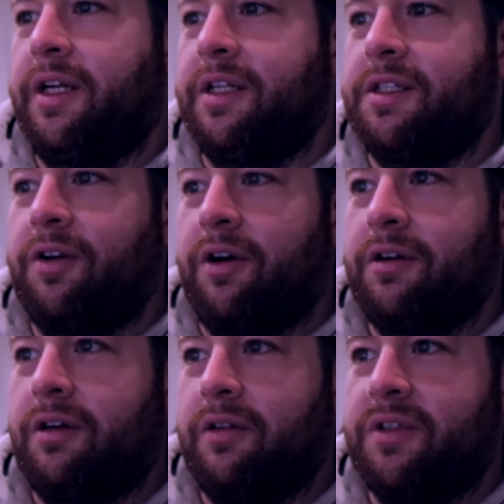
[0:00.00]
and it's dark
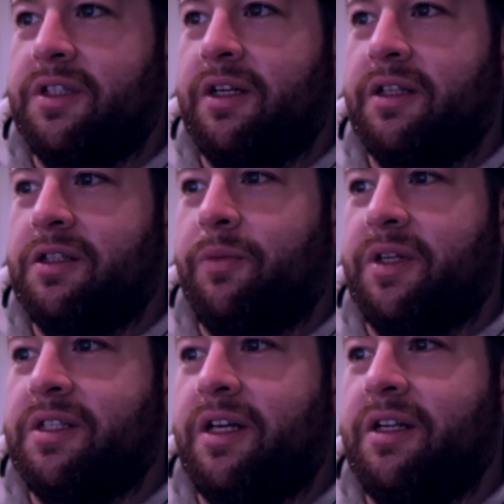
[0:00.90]
all of a sudden, so my
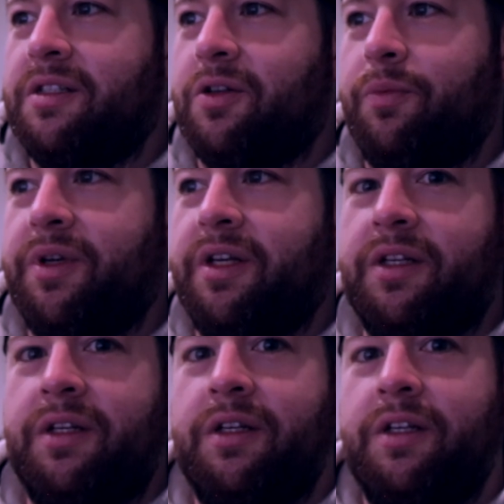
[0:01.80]
settings are
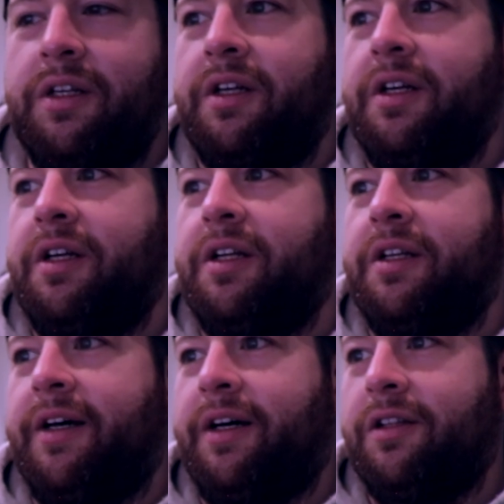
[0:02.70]
being
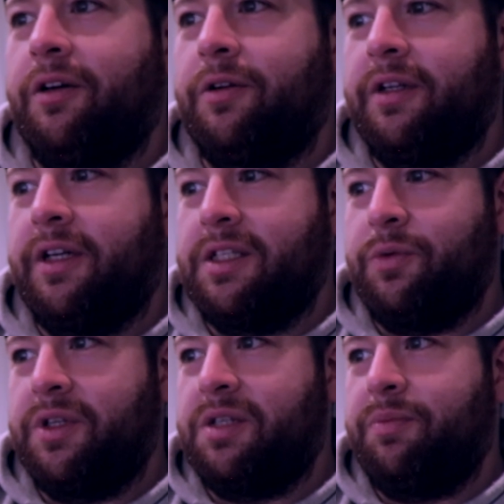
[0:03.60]
downloaded as
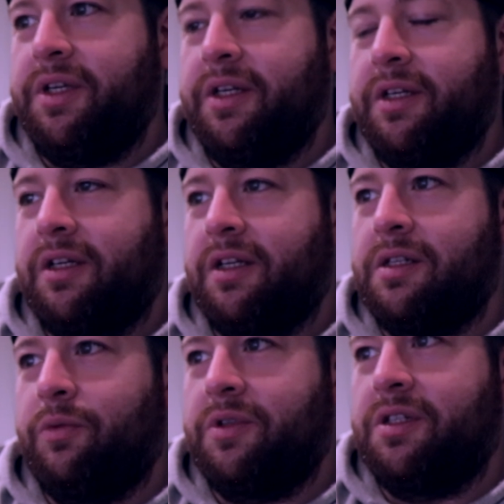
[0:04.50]
we speak, because
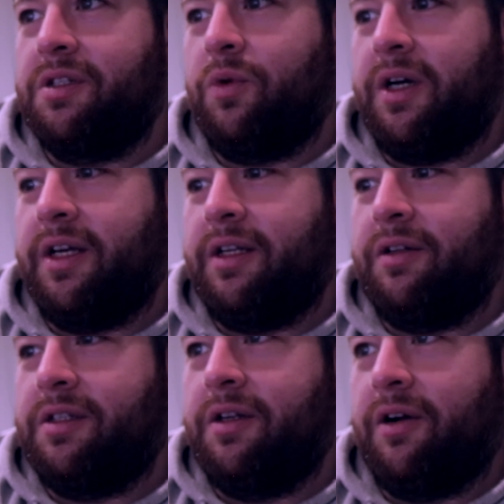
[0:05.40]
it was just white and now
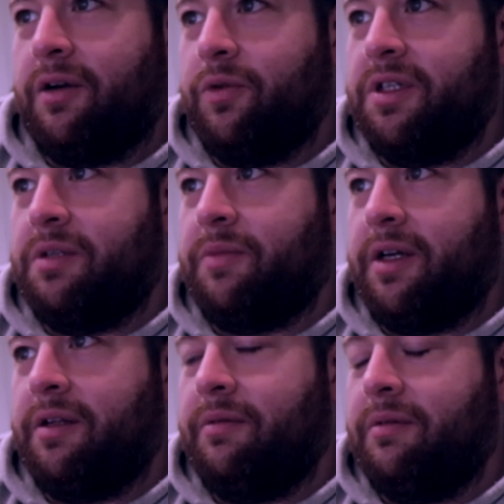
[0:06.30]
it's dark, which is
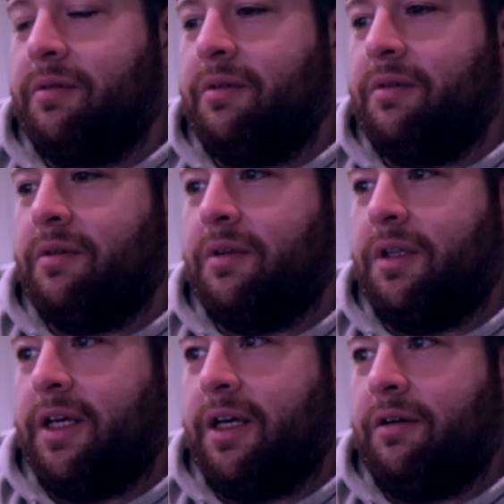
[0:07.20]
my
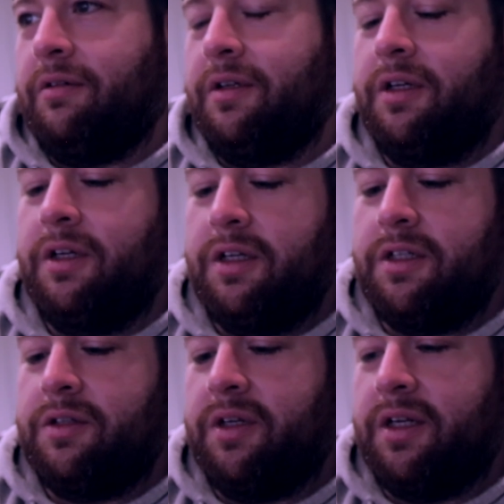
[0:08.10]
layout.
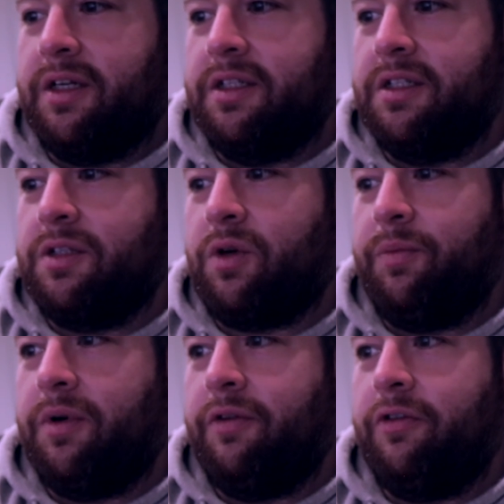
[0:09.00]
So again, I could just
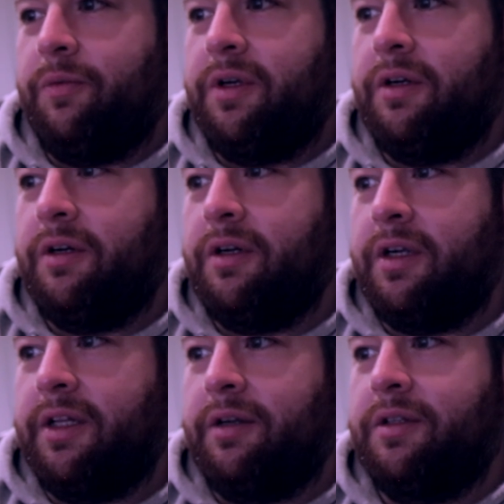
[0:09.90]
swipe up from here
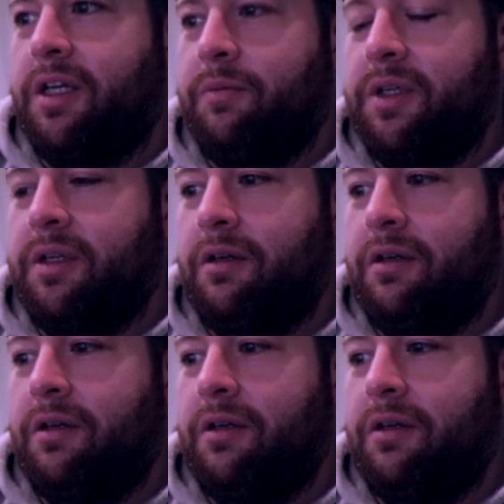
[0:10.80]
and that'll take me